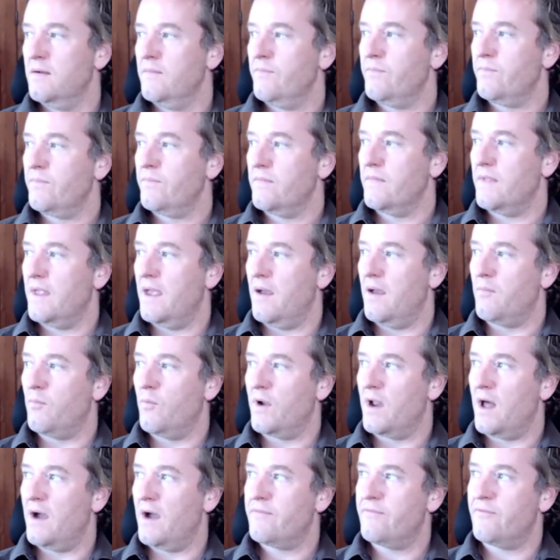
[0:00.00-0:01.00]
And when
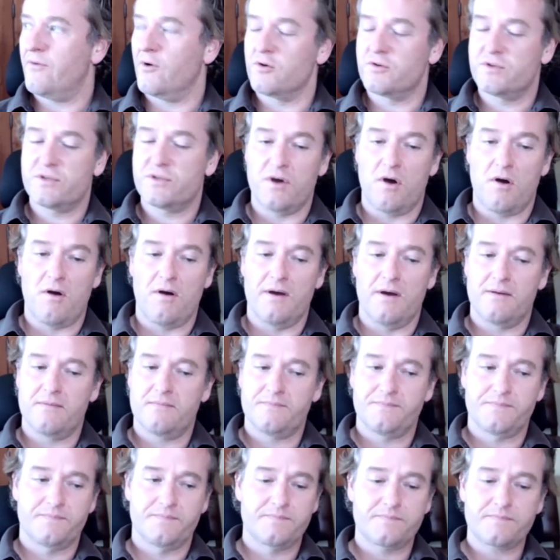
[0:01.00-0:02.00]
I first saw it,
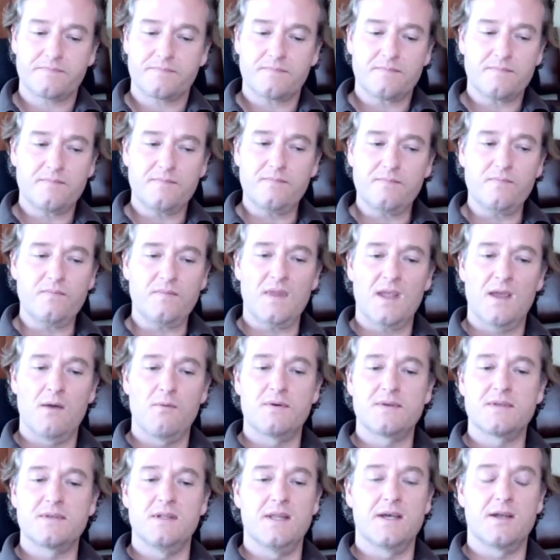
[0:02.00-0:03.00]
it
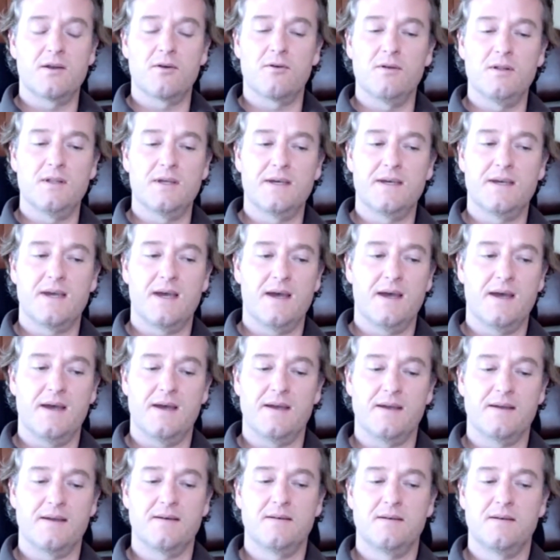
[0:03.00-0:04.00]
was literally
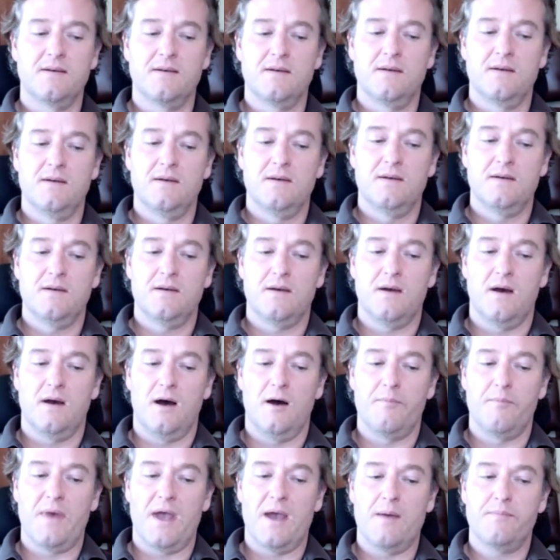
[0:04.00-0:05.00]
a
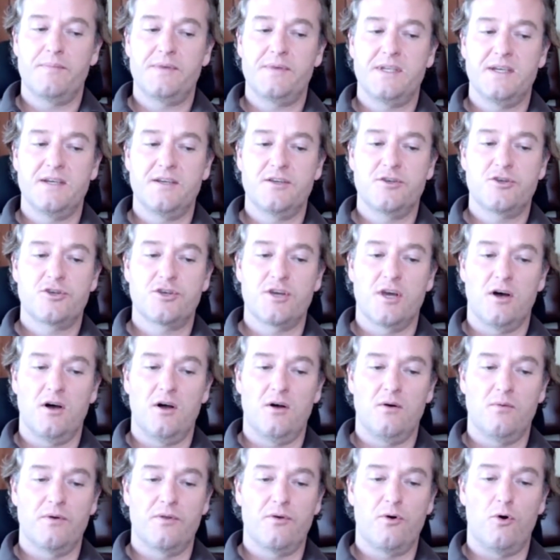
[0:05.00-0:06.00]
empty shell
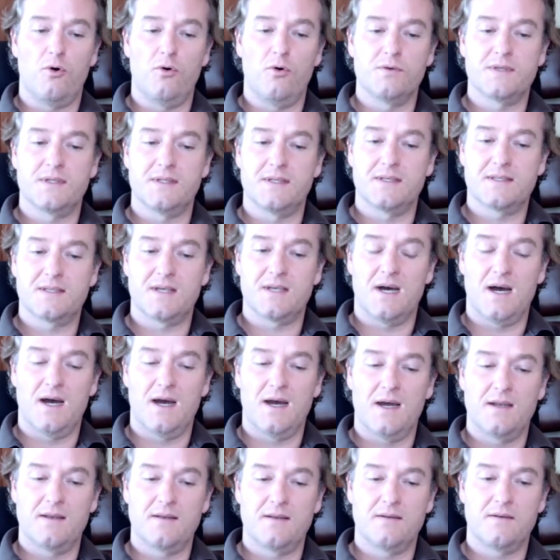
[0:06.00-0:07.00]
with holes in the
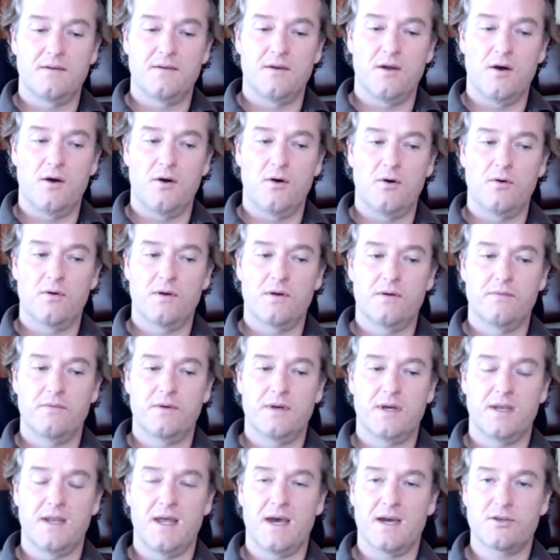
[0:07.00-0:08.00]
side, no
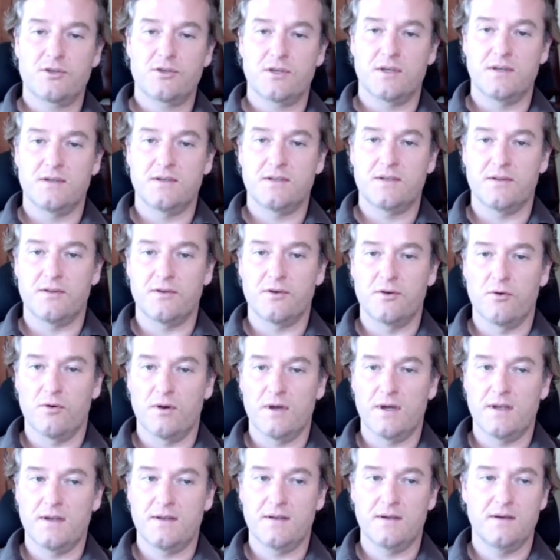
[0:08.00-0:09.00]
connection to the
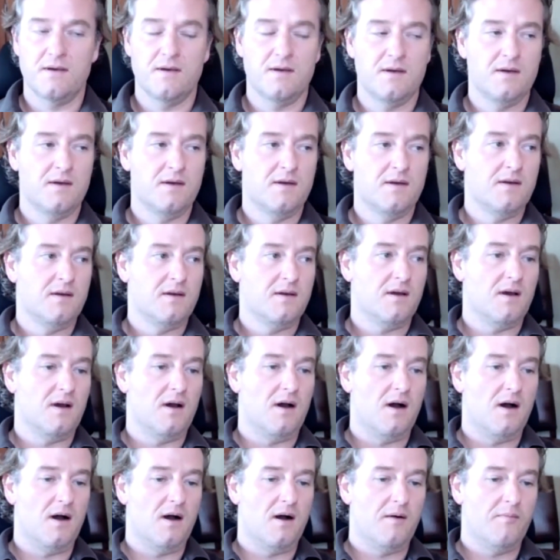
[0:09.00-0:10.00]
grid,
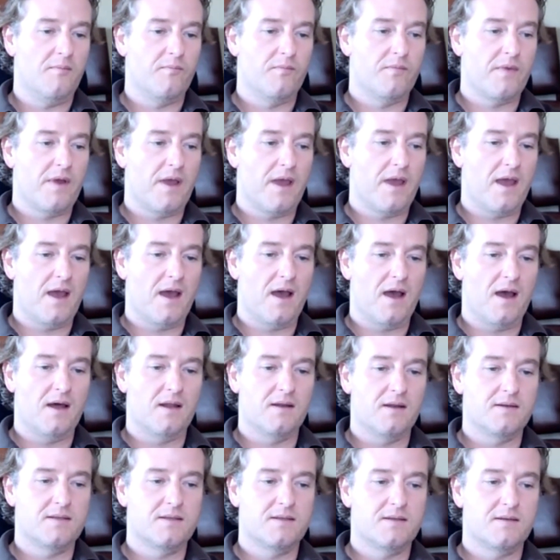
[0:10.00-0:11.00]

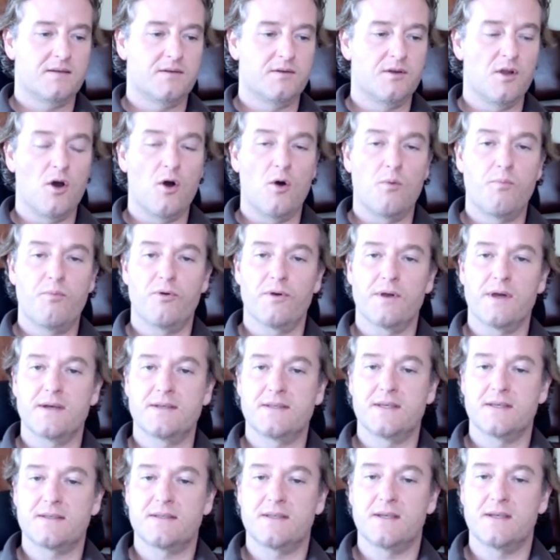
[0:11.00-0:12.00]
and no
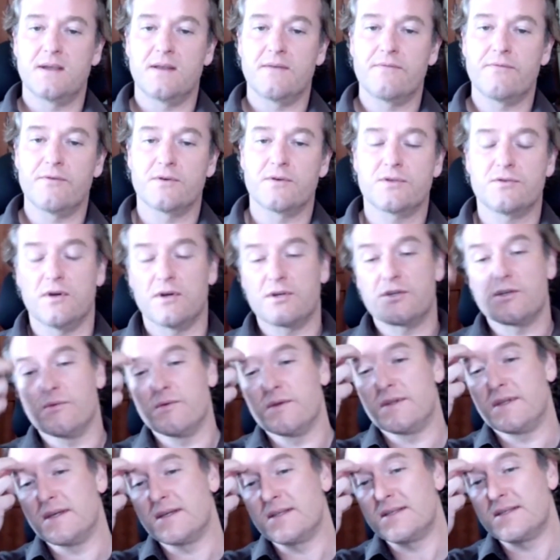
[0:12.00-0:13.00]
pre-existing infrastructure with
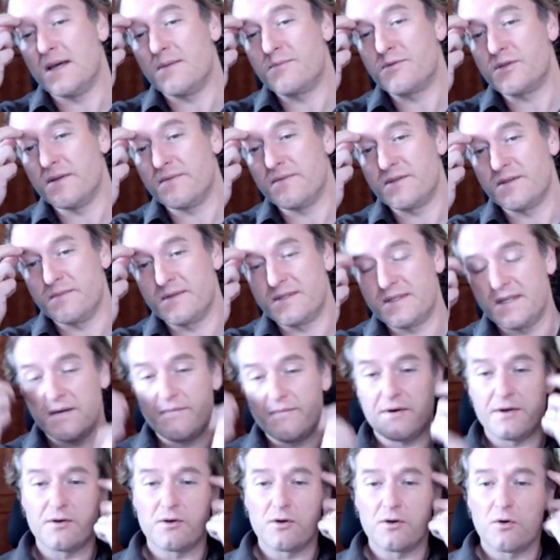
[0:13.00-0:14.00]
the exception of some stuff
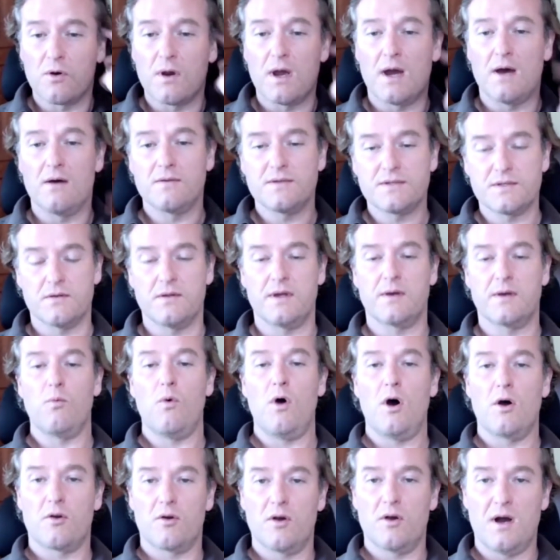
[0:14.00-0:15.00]
underground, so like
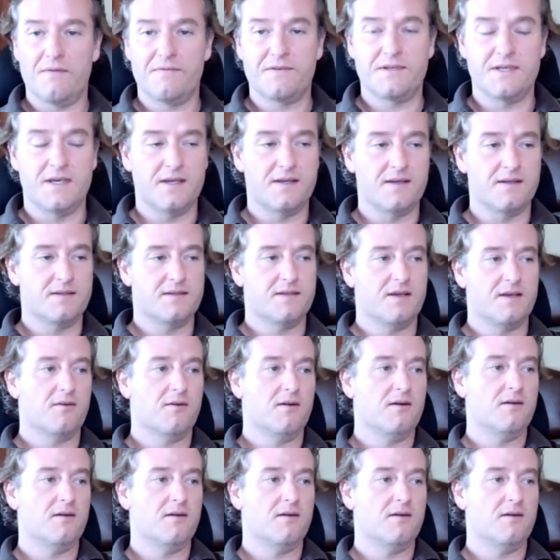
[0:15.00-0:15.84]
water offtake, et cetera.